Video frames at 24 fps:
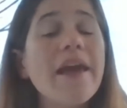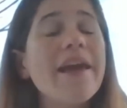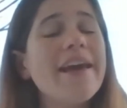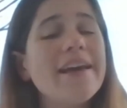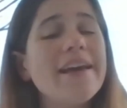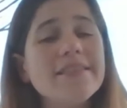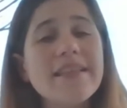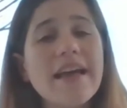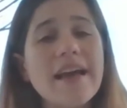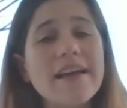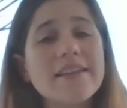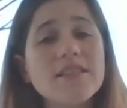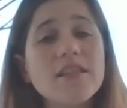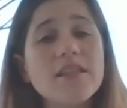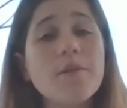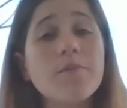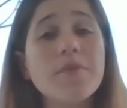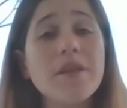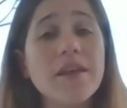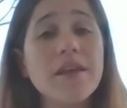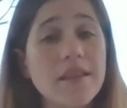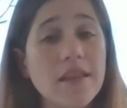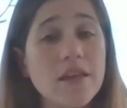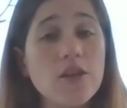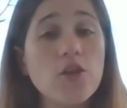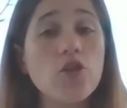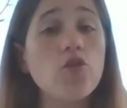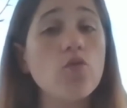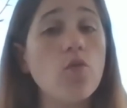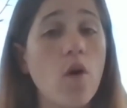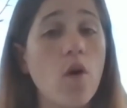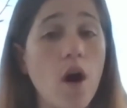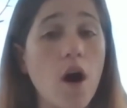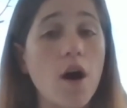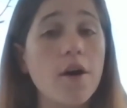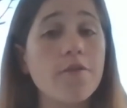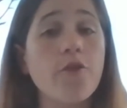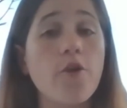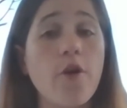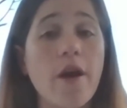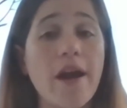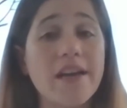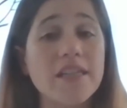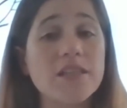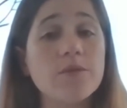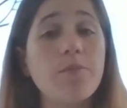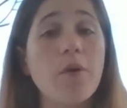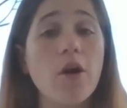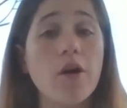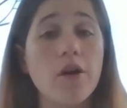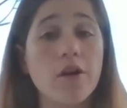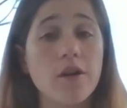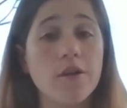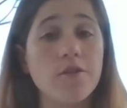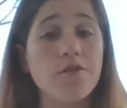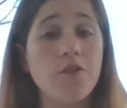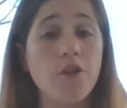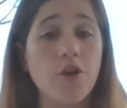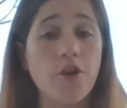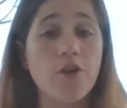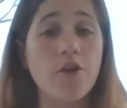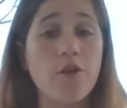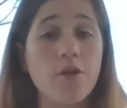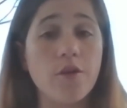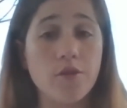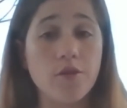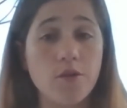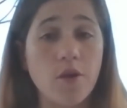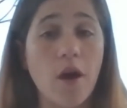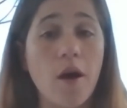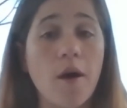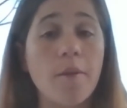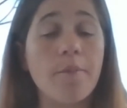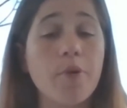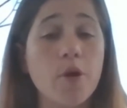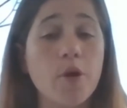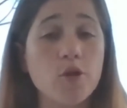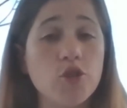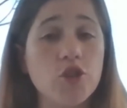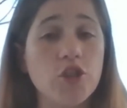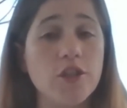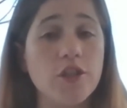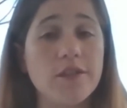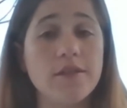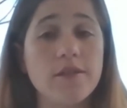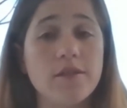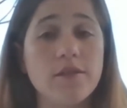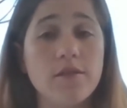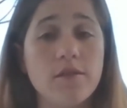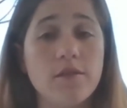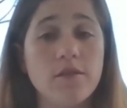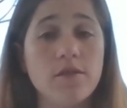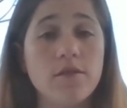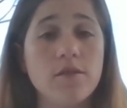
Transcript: is that something that you offer as part of their purchase?